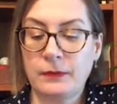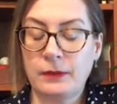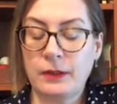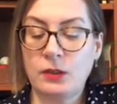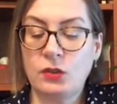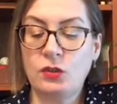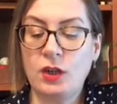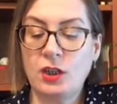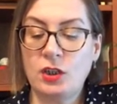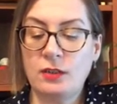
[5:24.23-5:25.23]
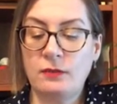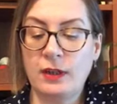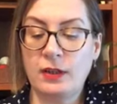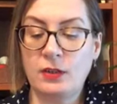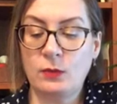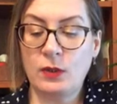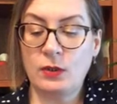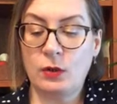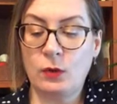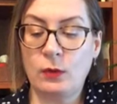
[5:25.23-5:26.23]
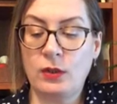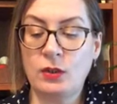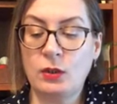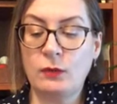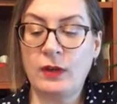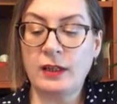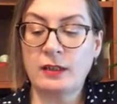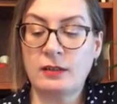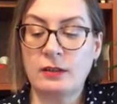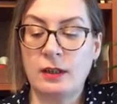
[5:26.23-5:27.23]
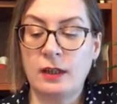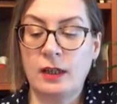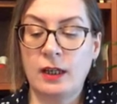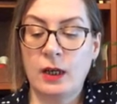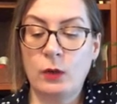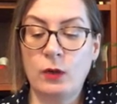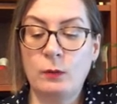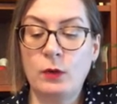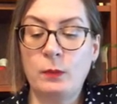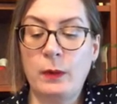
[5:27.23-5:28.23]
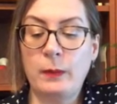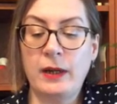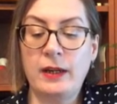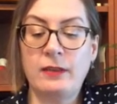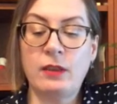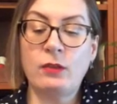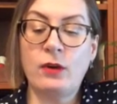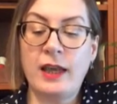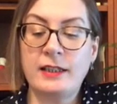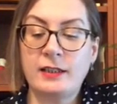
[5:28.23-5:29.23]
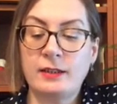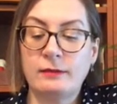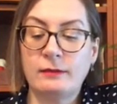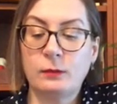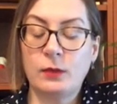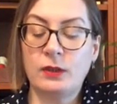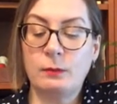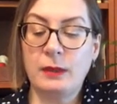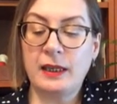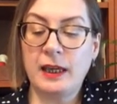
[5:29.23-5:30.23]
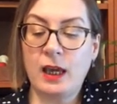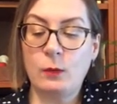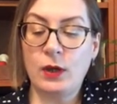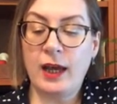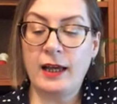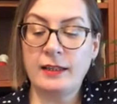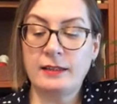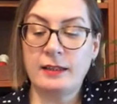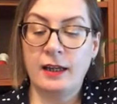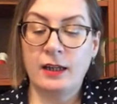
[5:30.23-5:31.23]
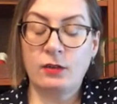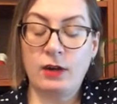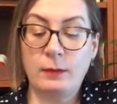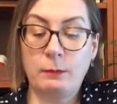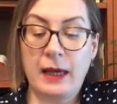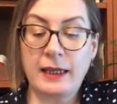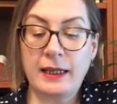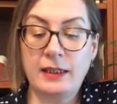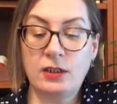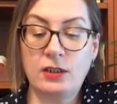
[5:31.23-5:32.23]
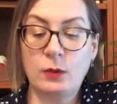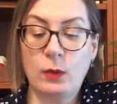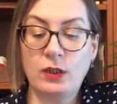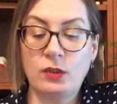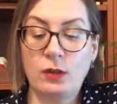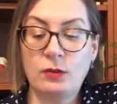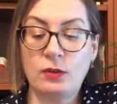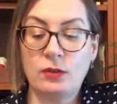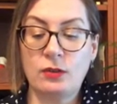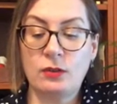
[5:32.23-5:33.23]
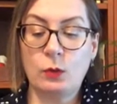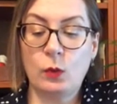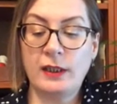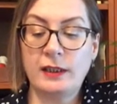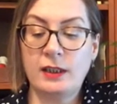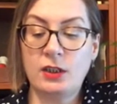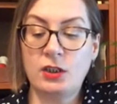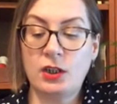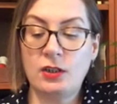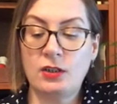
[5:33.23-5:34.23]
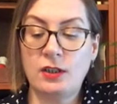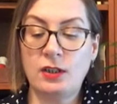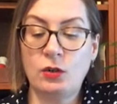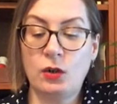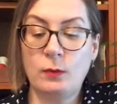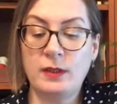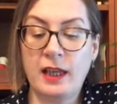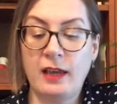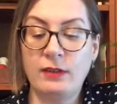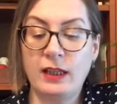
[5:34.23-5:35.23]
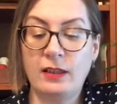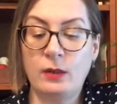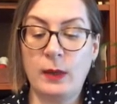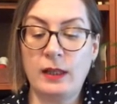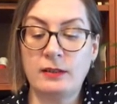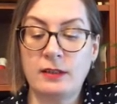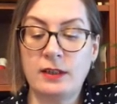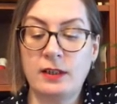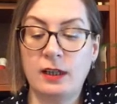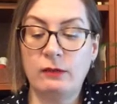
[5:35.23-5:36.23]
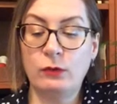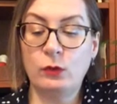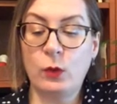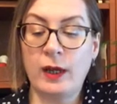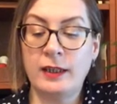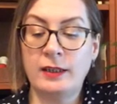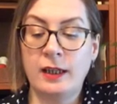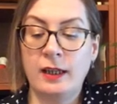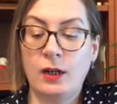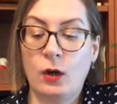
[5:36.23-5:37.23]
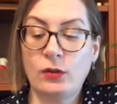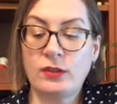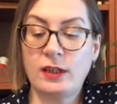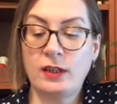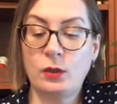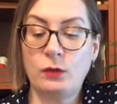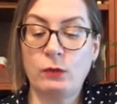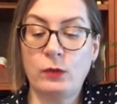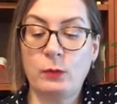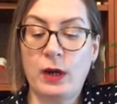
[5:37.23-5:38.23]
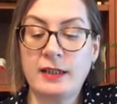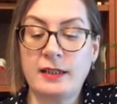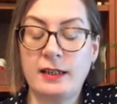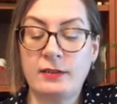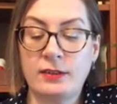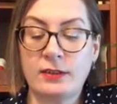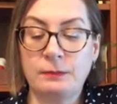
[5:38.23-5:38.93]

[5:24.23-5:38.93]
The strangest figures we saw were the Slovaks, who are more barbarian than the rest, with their big cowboy hats, great baggy dirty white trousers, white linen shirts and enormous heavy leather belts nearly a foot wide, all studded over with brass nails.